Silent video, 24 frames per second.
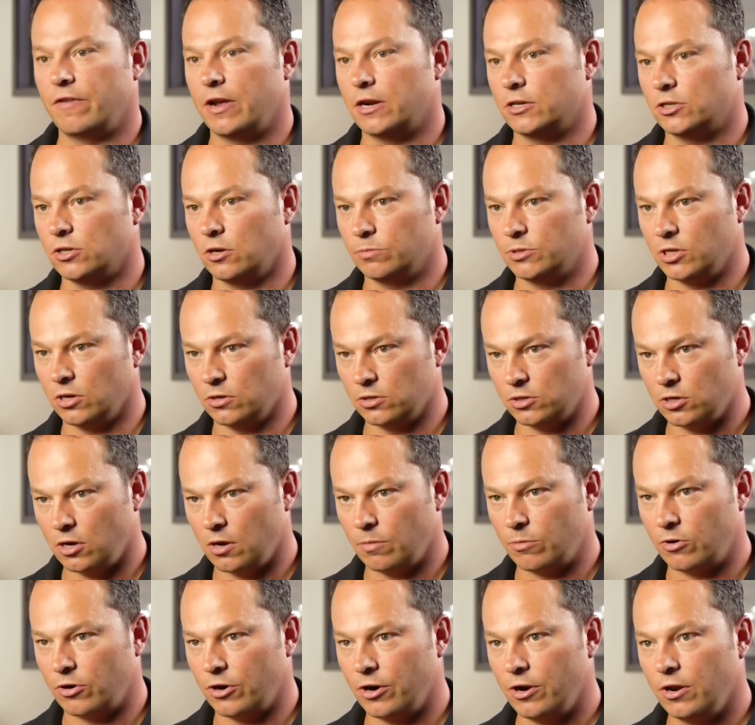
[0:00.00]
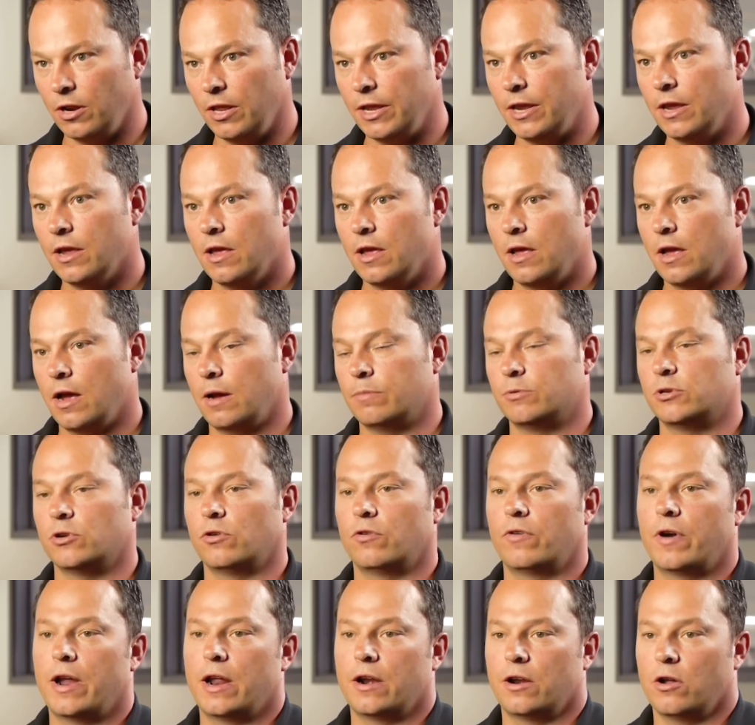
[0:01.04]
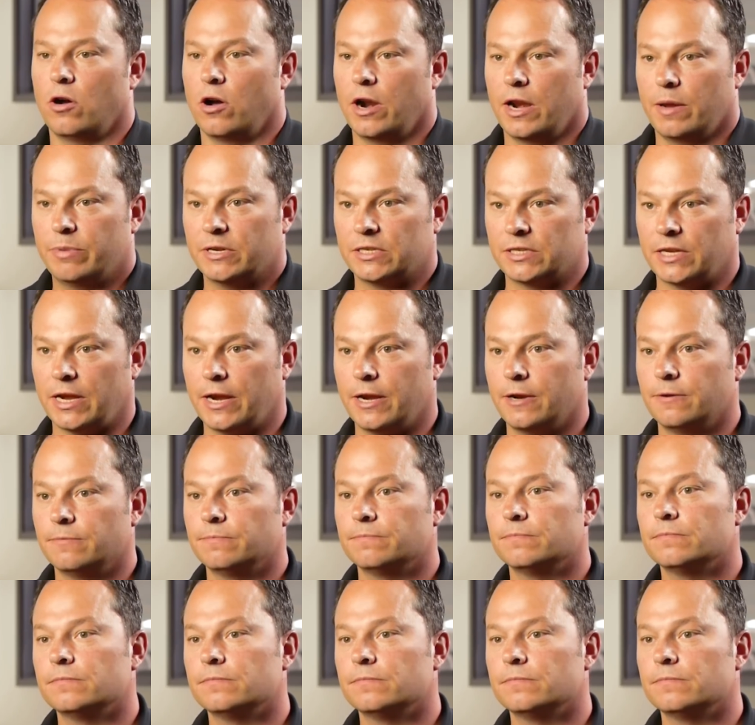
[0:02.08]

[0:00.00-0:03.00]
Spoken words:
of our jobs on time or early up to around 90%.